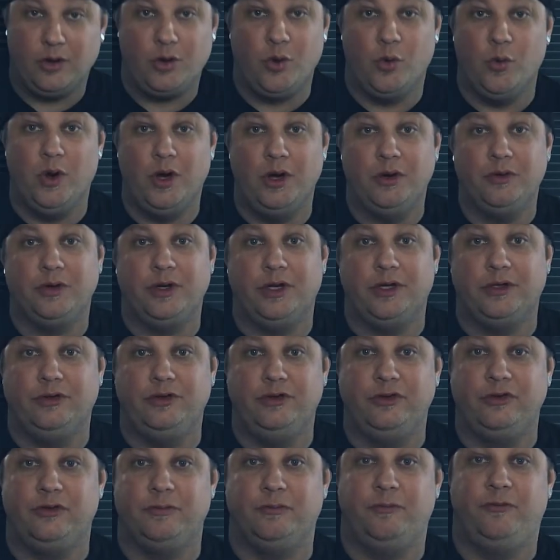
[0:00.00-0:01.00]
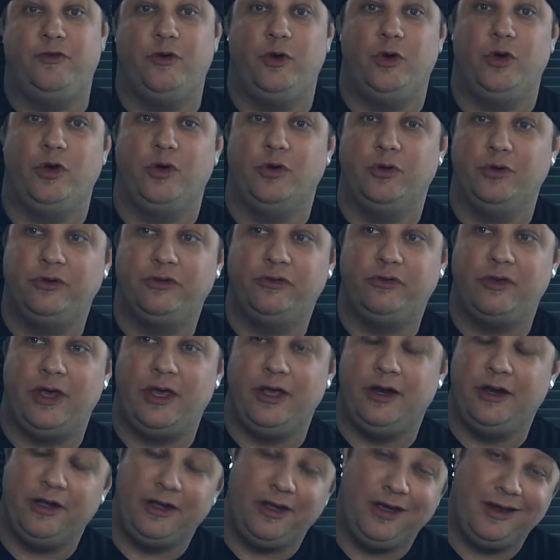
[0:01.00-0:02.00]
go out and I'll do some photos,
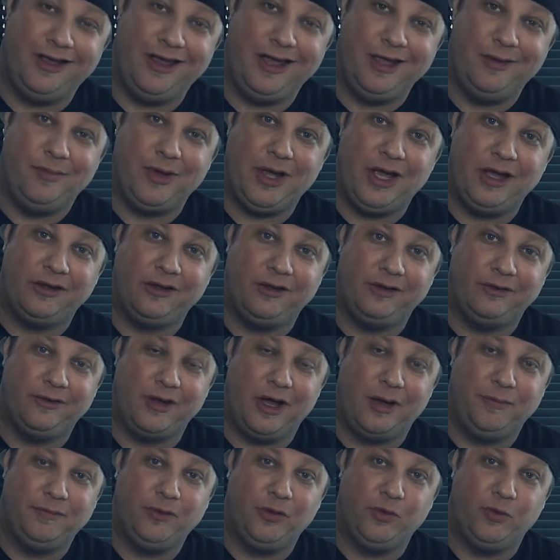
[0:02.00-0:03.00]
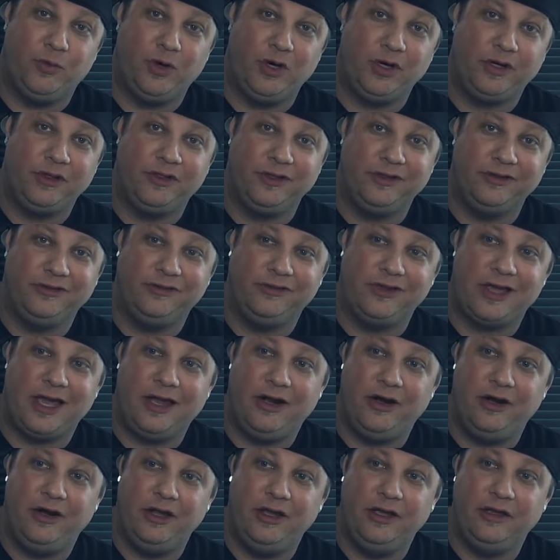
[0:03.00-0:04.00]
and I got to head back up to work this
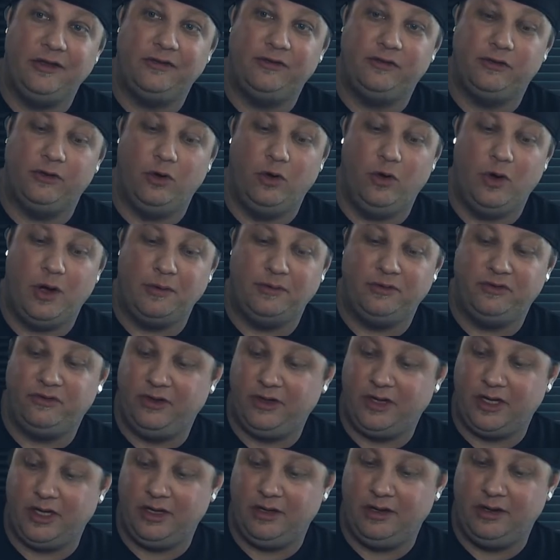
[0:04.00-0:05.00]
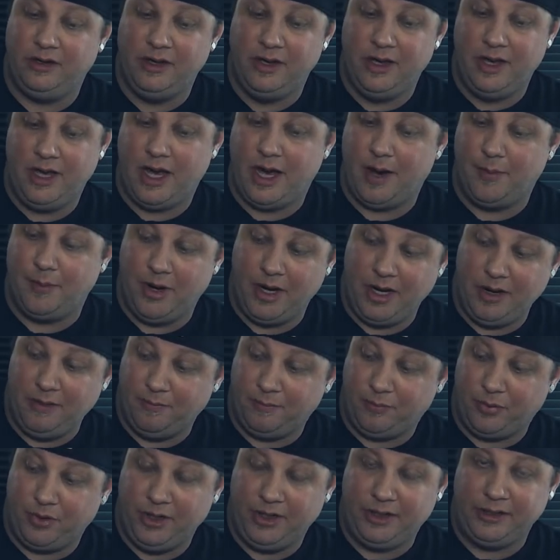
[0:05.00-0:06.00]
Saturday. So I was thinking I
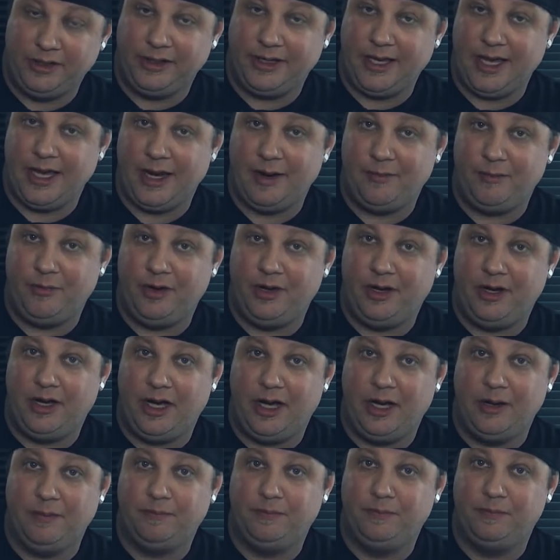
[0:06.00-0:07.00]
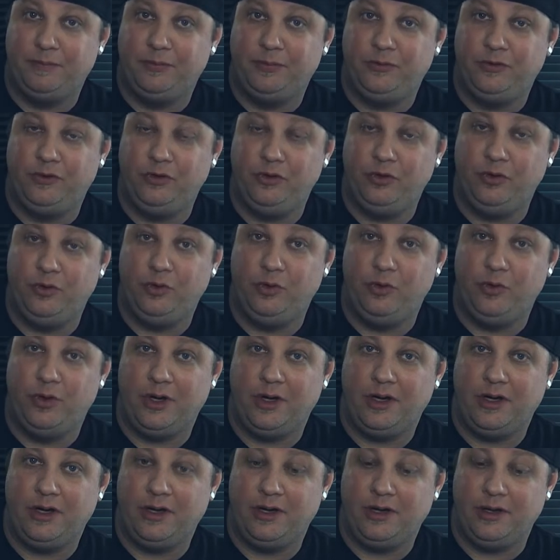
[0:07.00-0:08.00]
might bring the camera up
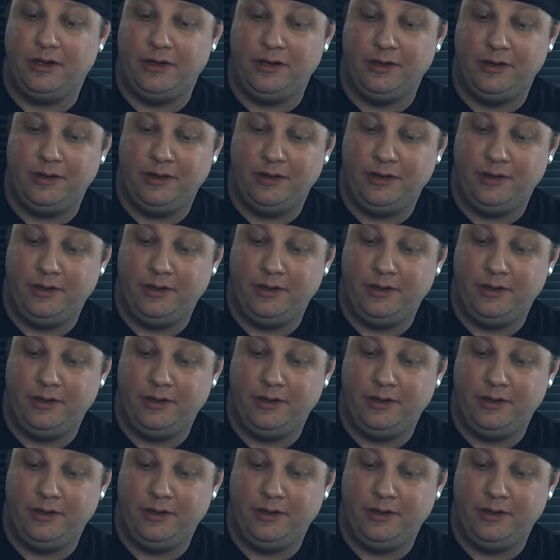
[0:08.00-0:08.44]
to